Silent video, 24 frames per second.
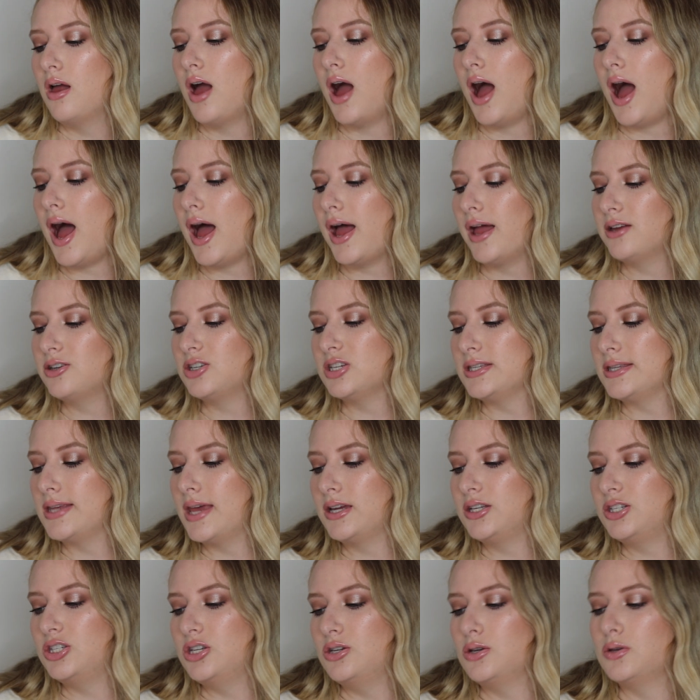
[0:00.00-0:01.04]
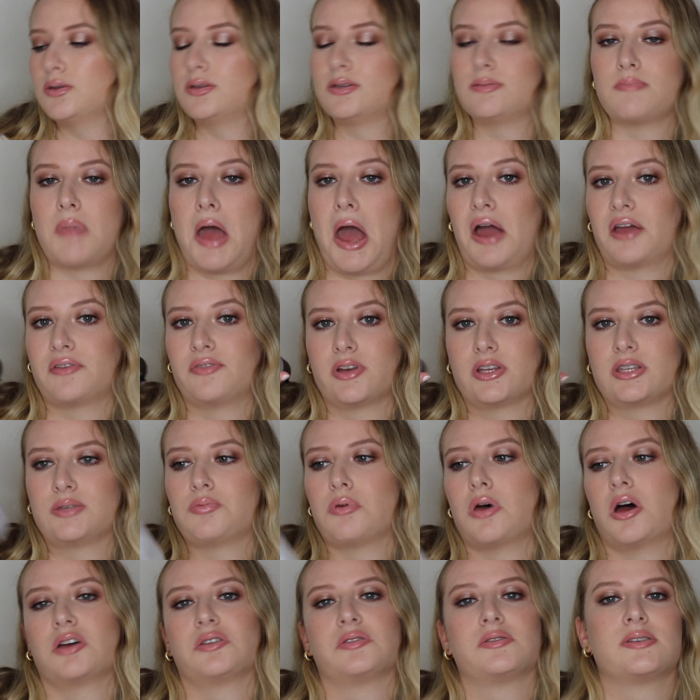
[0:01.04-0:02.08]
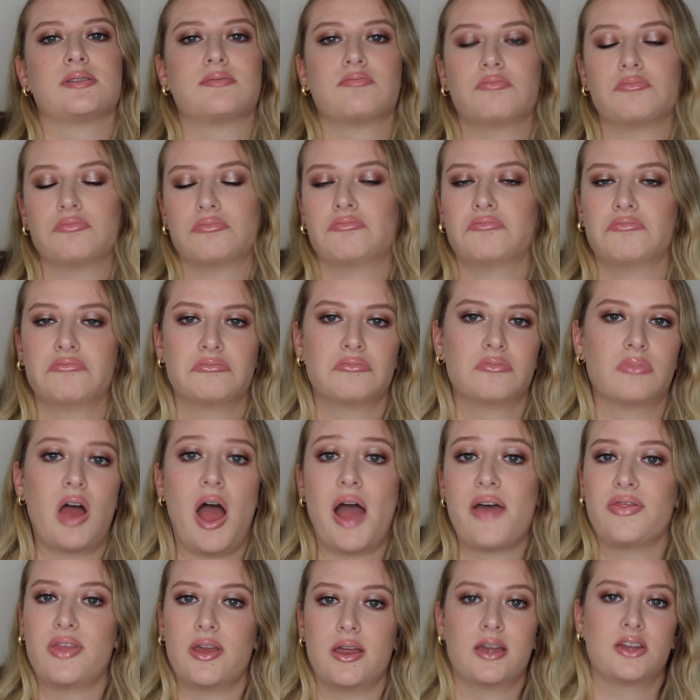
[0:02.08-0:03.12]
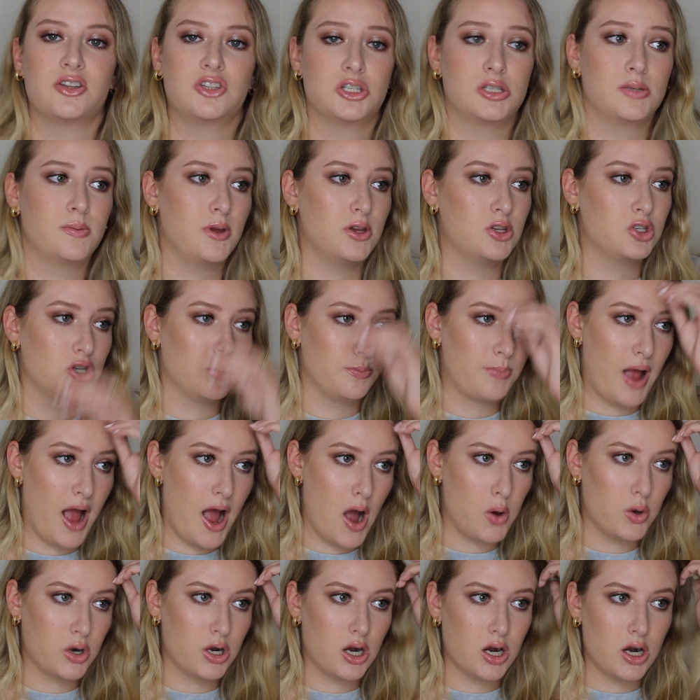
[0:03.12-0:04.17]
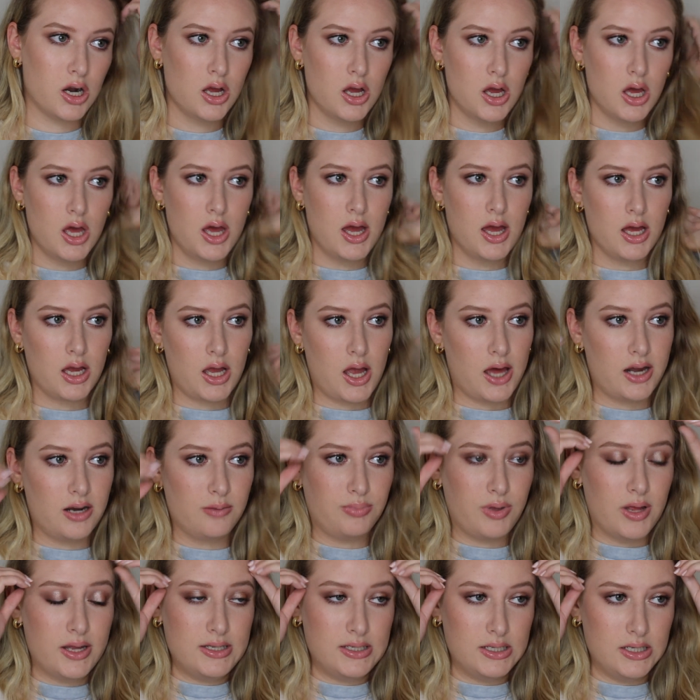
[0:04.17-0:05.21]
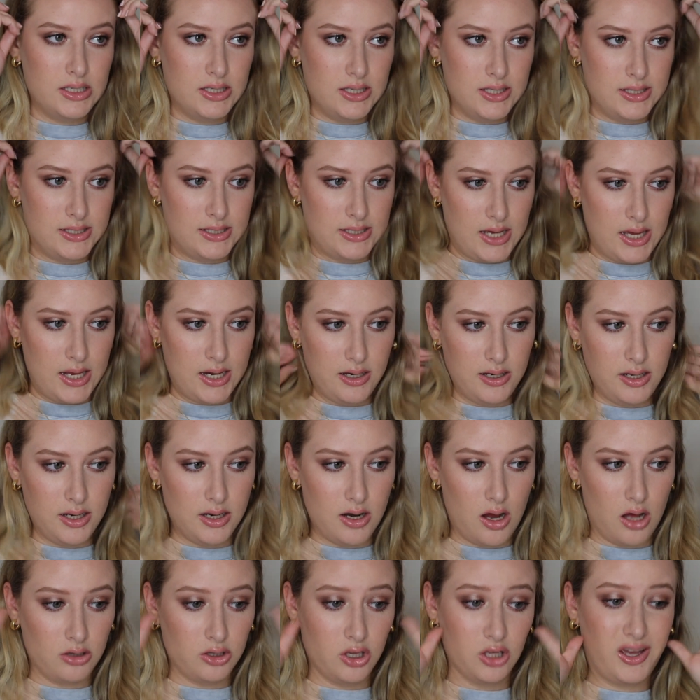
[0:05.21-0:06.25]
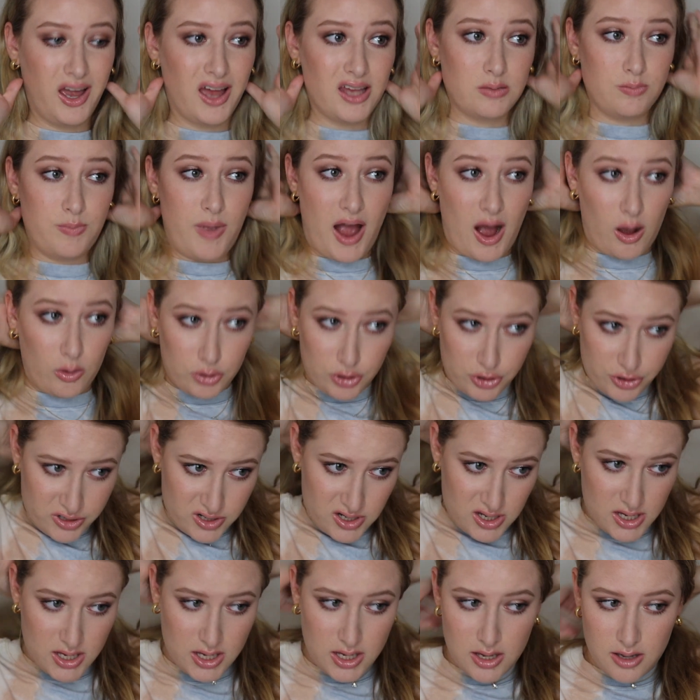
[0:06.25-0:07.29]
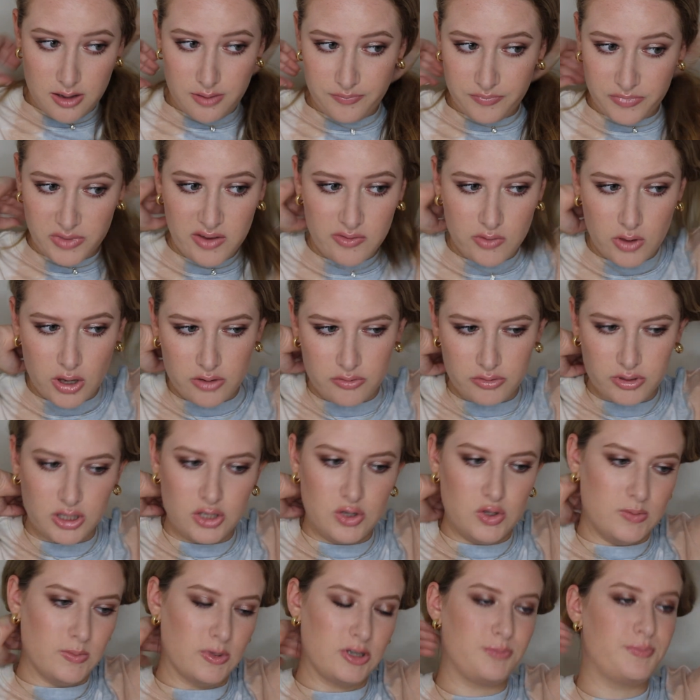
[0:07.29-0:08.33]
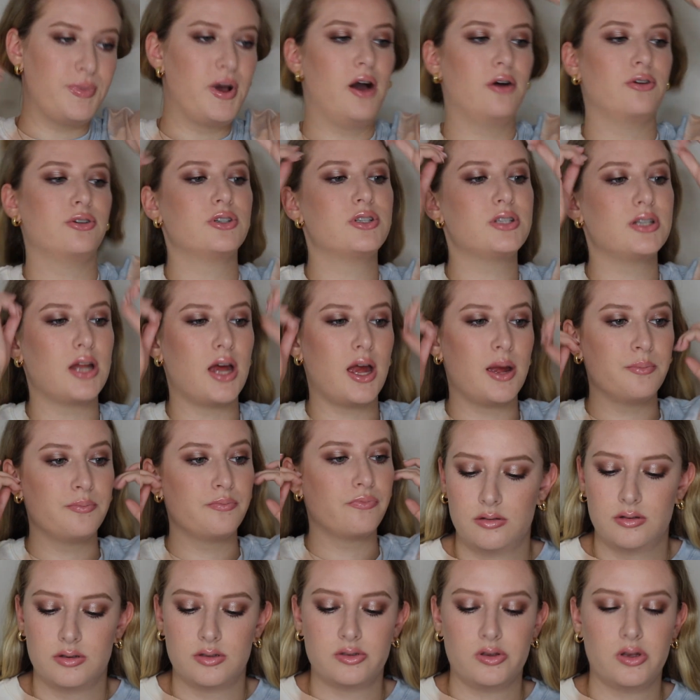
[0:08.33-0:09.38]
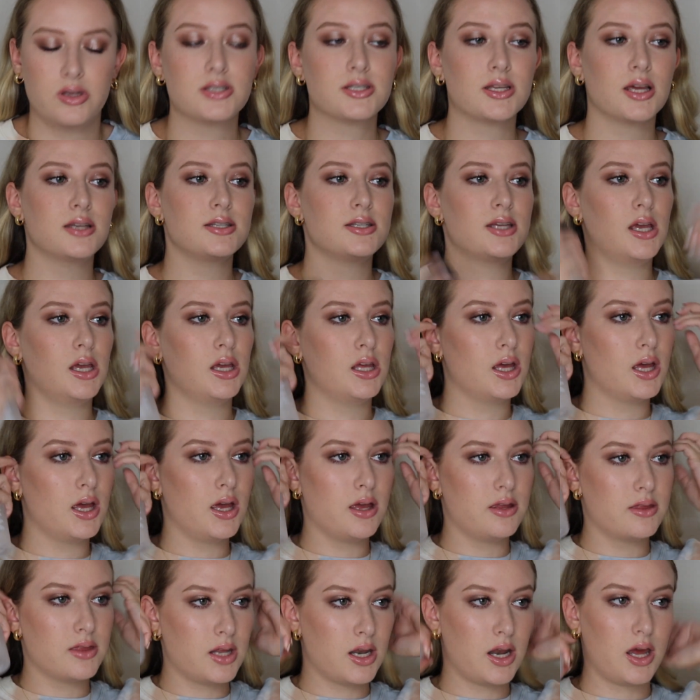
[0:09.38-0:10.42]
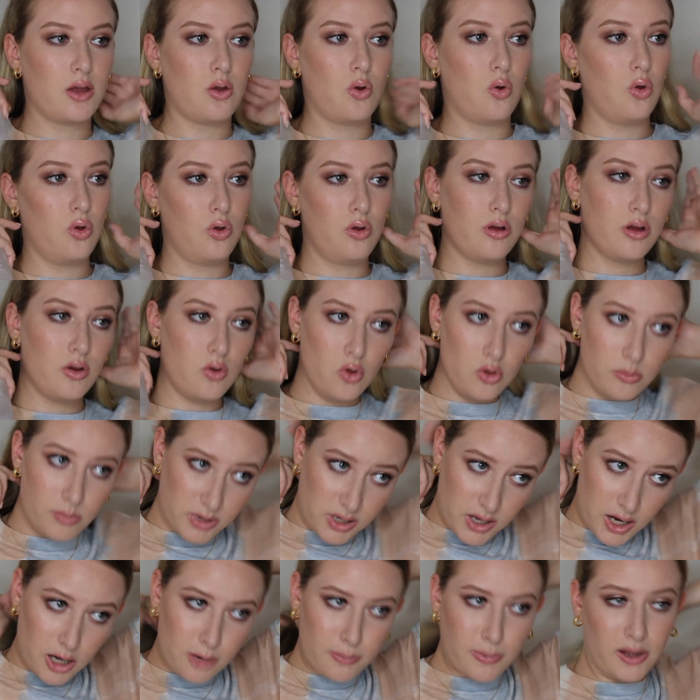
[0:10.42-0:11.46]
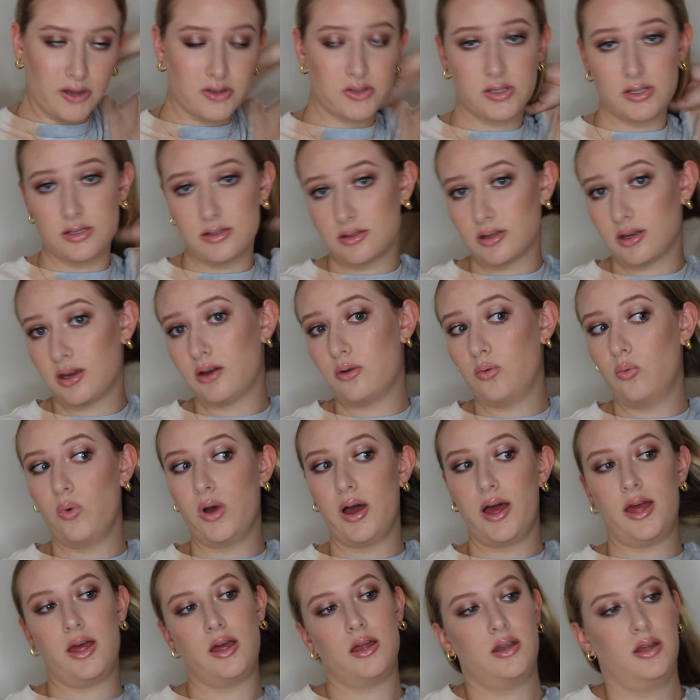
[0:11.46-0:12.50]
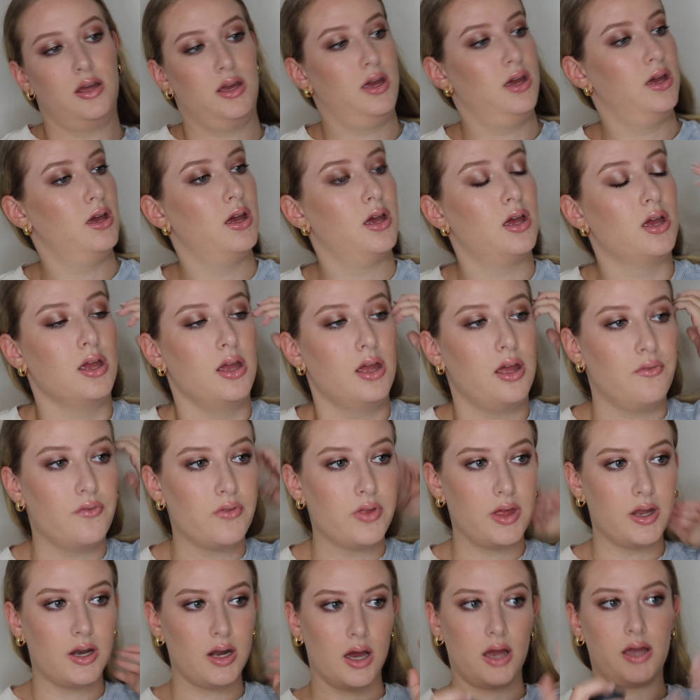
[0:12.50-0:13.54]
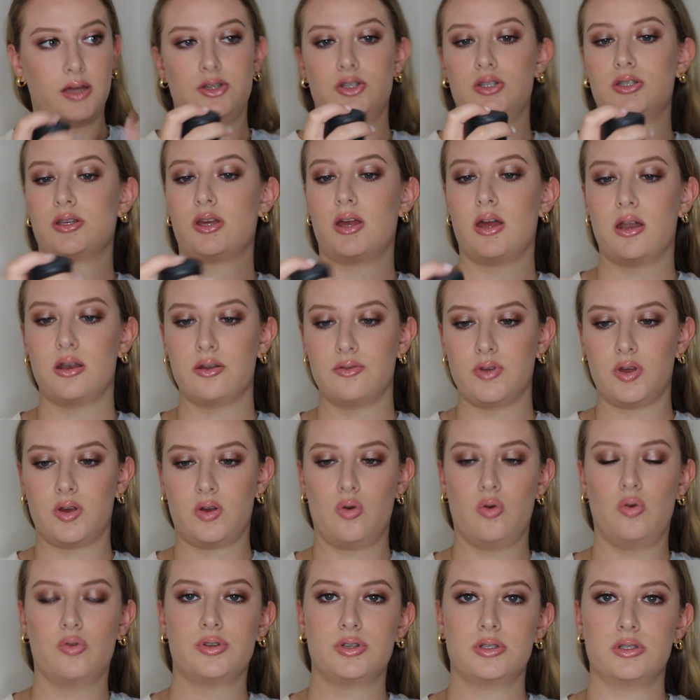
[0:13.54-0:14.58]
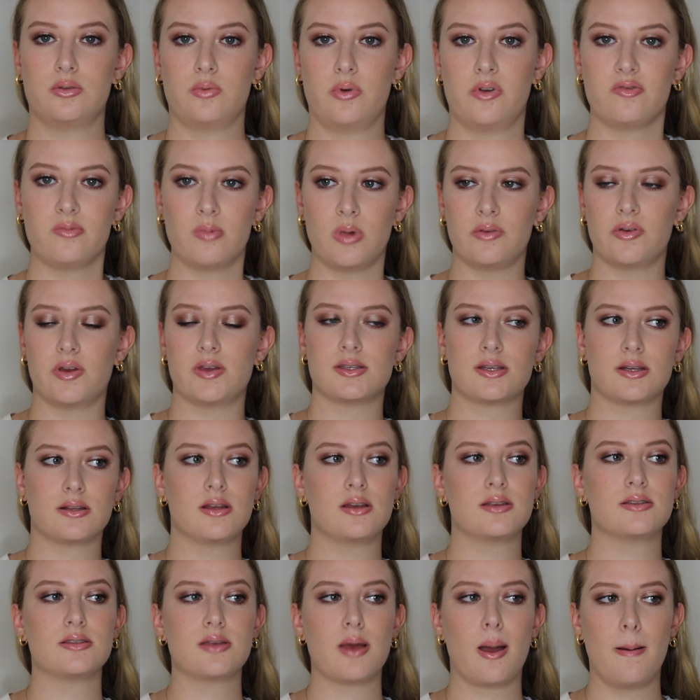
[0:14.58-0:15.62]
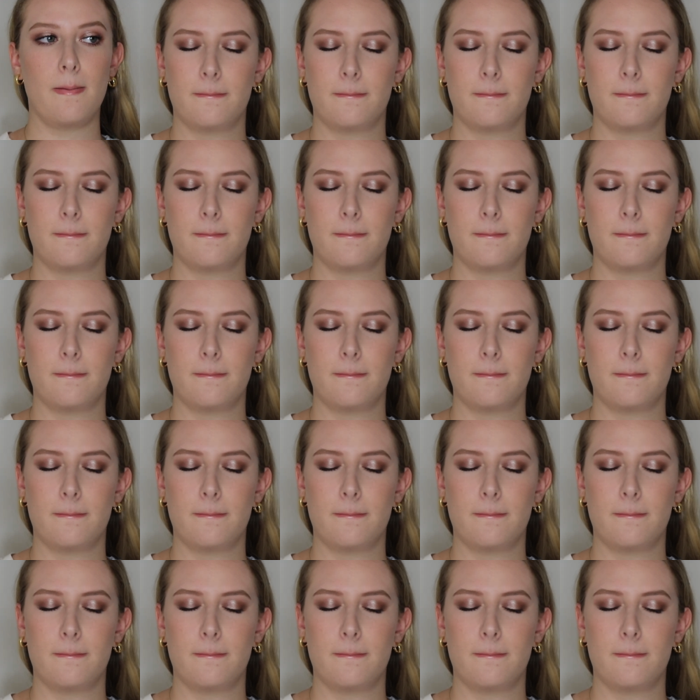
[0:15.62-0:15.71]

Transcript: I just like to use MAC Fix Plus. I think it just makes your powder kind of blend into the skin and not look as powdery, even though I didn't really use much powder today. So I'm just going to take it, and then I hold my hair back so it doesn't get wet. And then I just kind of like hold it away from my face like this.